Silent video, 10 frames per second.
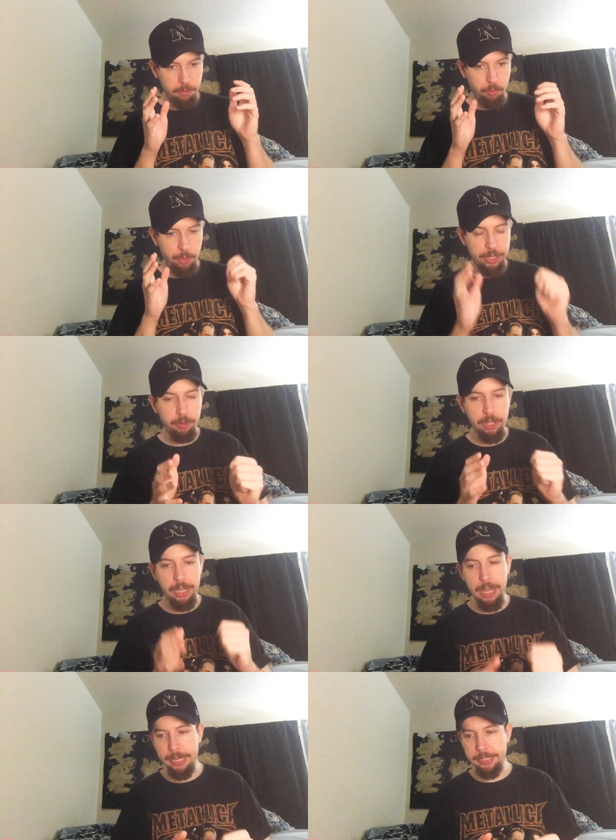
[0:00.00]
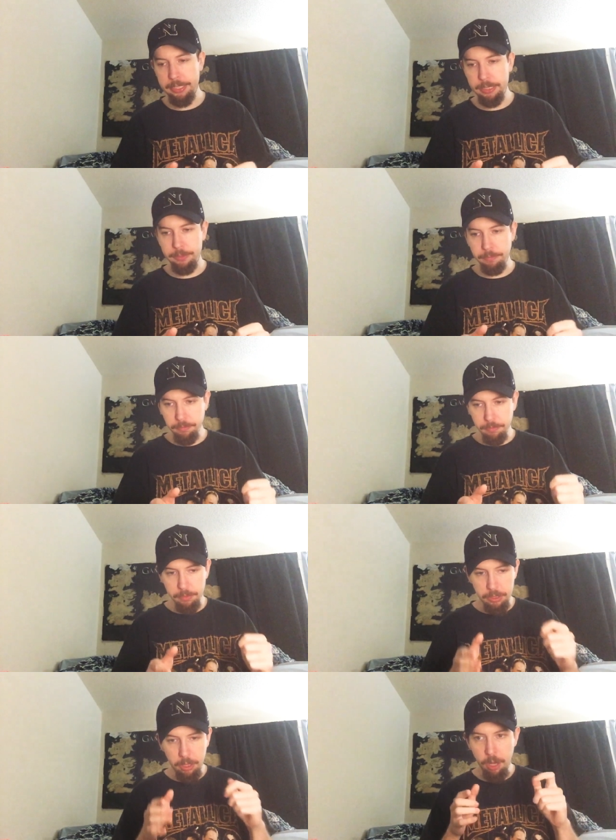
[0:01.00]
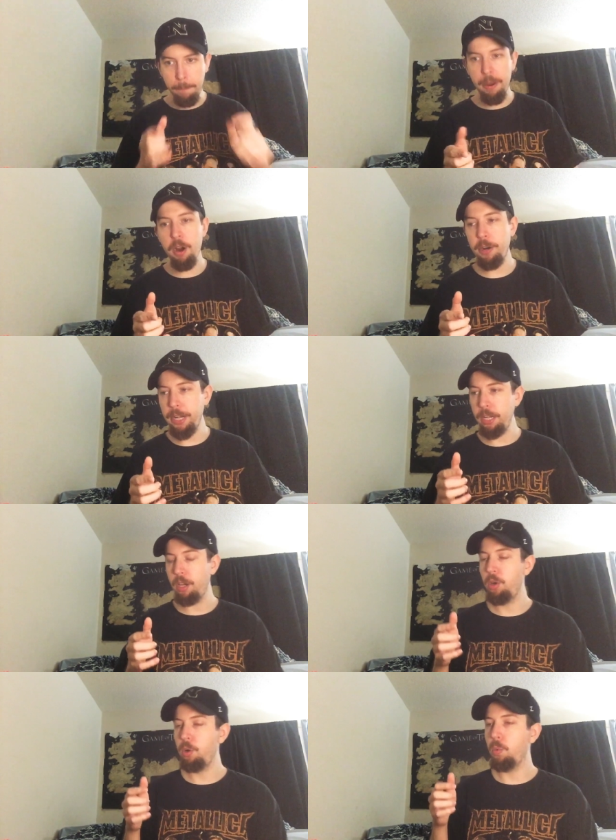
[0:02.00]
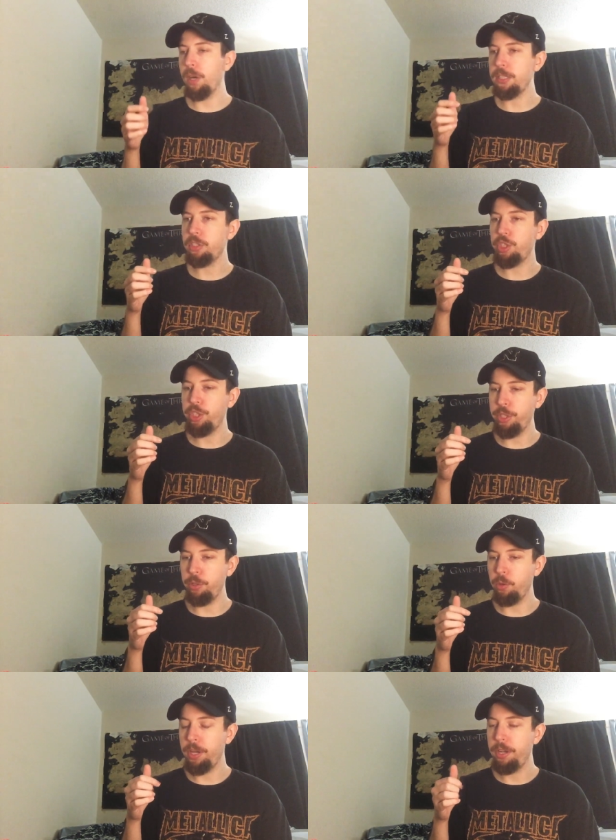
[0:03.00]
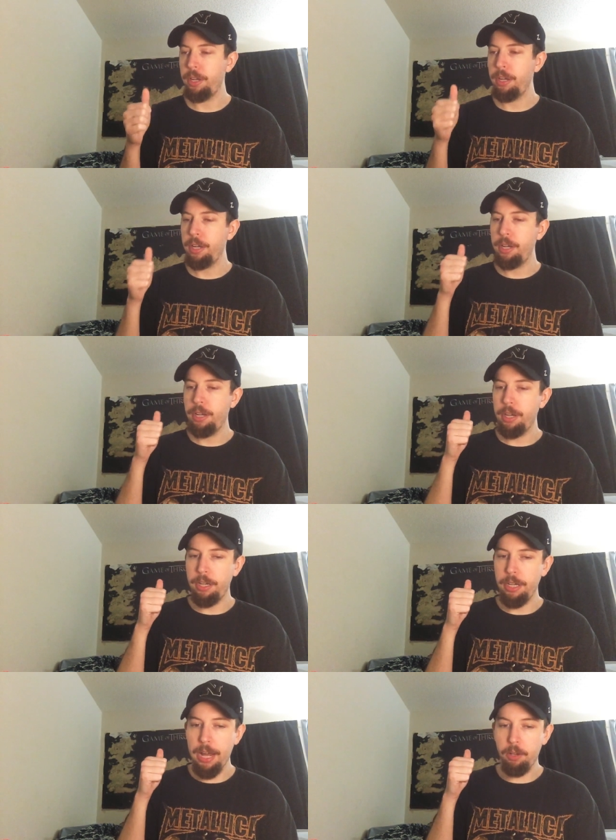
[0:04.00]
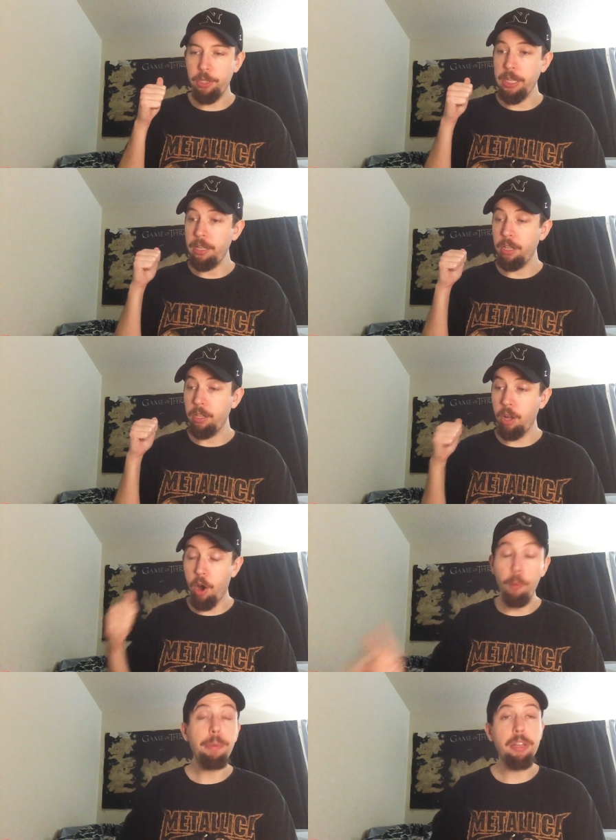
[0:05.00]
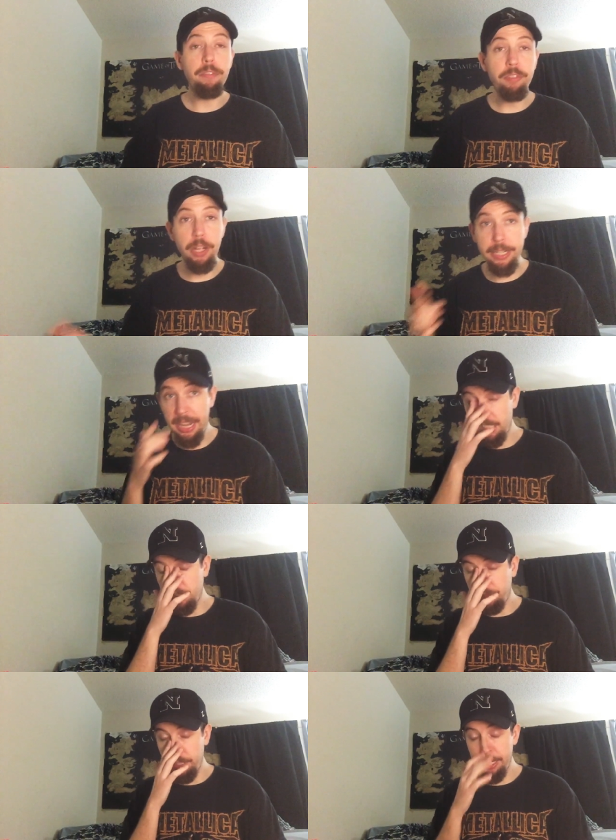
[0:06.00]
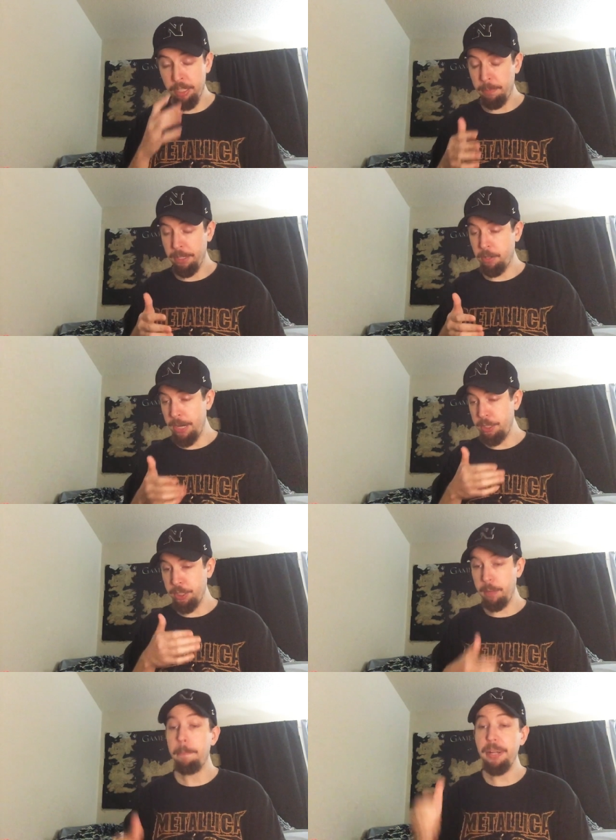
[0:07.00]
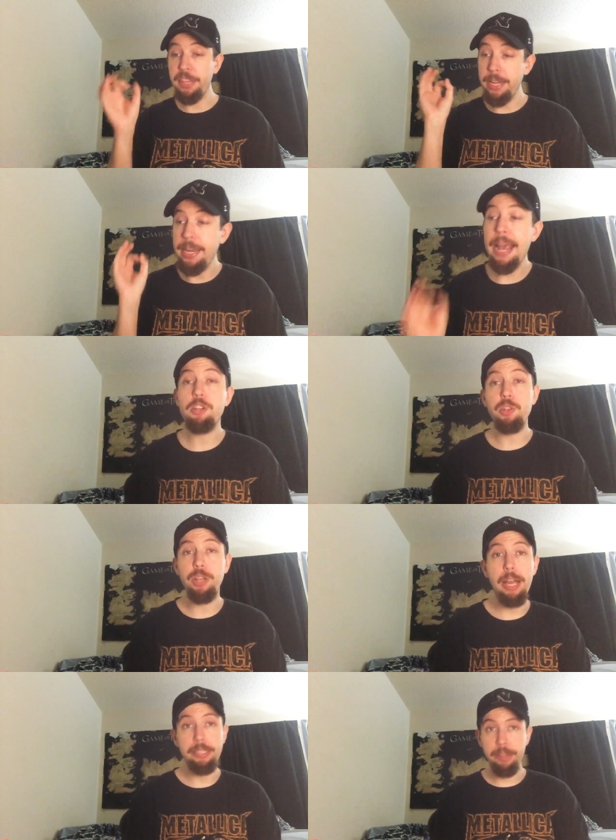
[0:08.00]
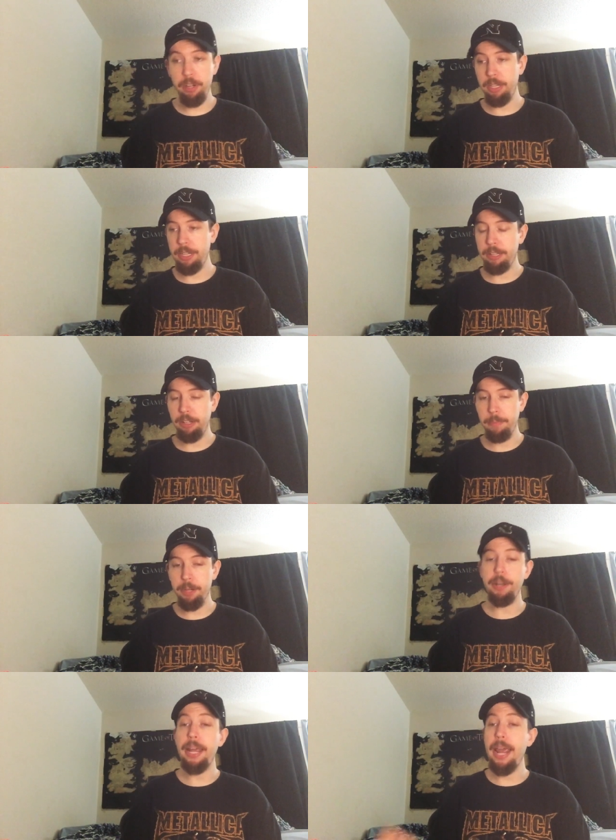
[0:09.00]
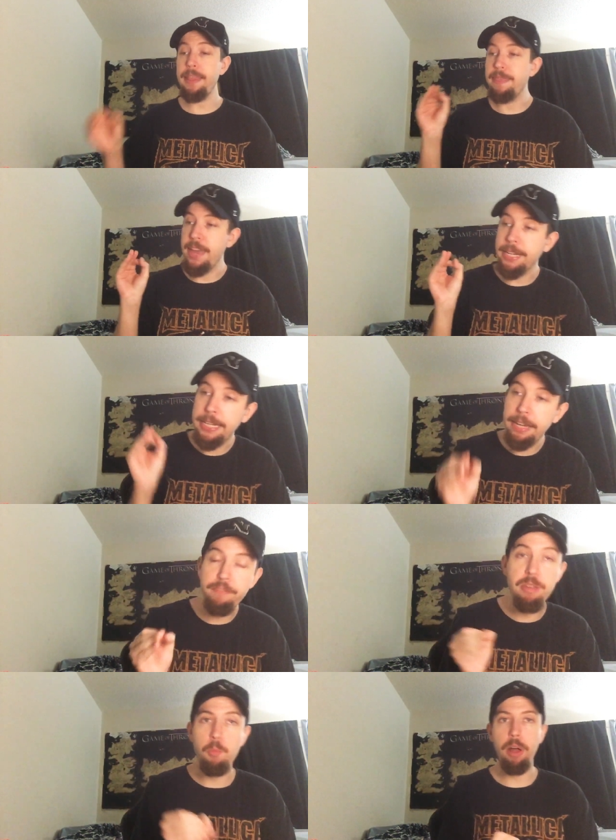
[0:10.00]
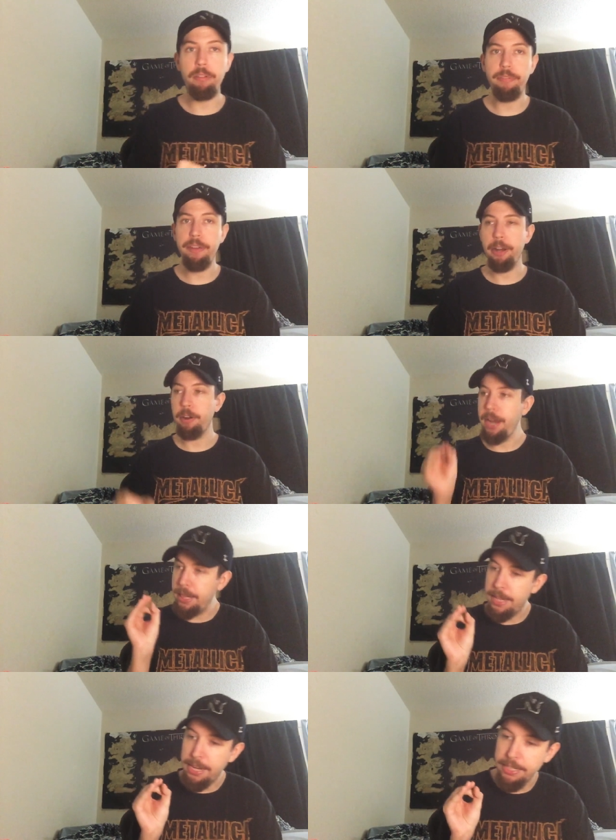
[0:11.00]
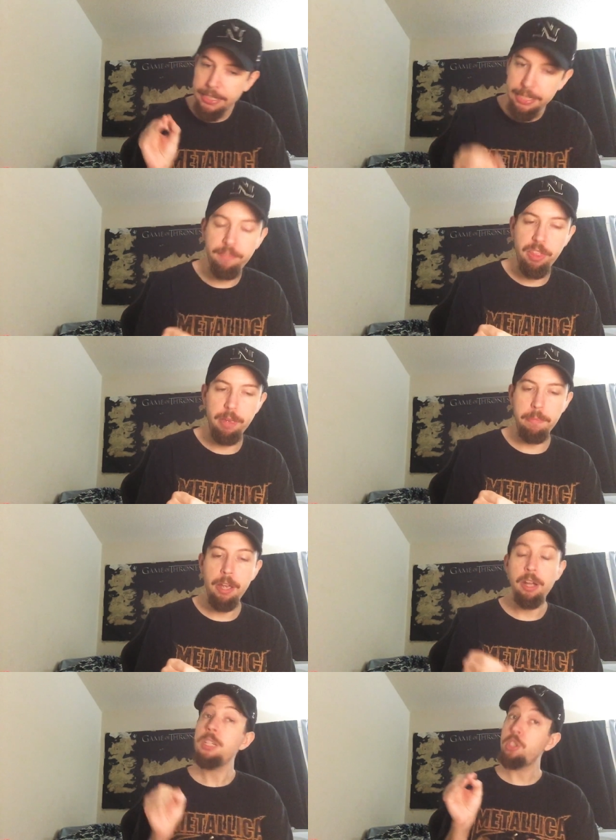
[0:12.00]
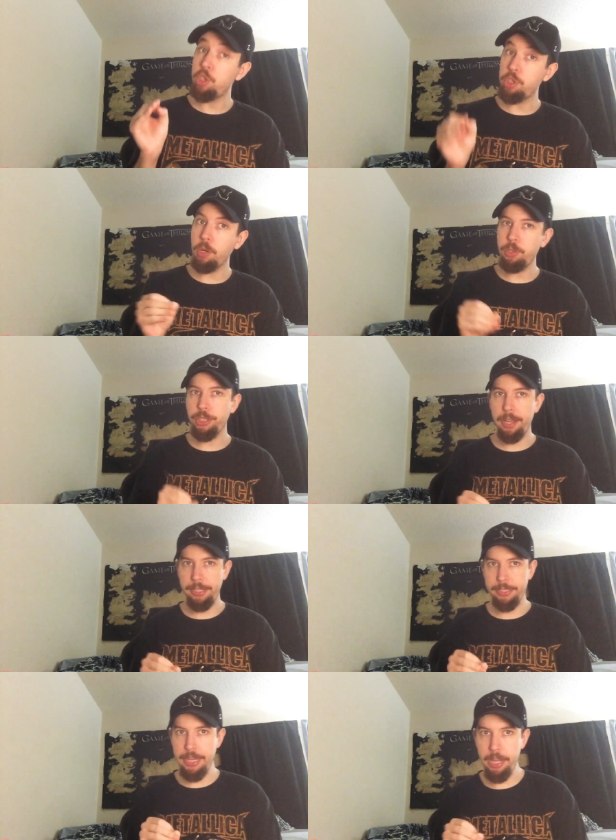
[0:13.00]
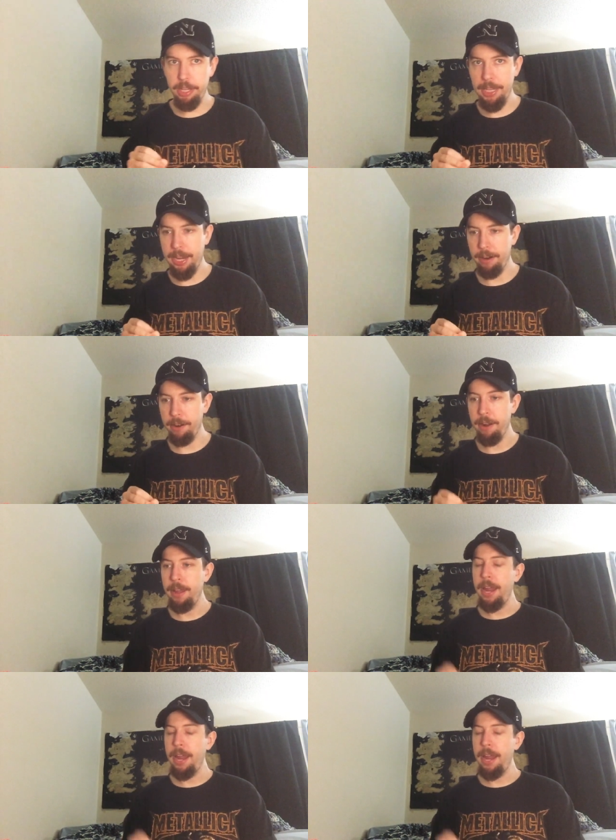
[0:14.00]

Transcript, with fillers: when you get a party who wants to not only open the floodgates of illegal immigration, but then naturalize every illegal immigrant and then give them welfare and then give them socialized health care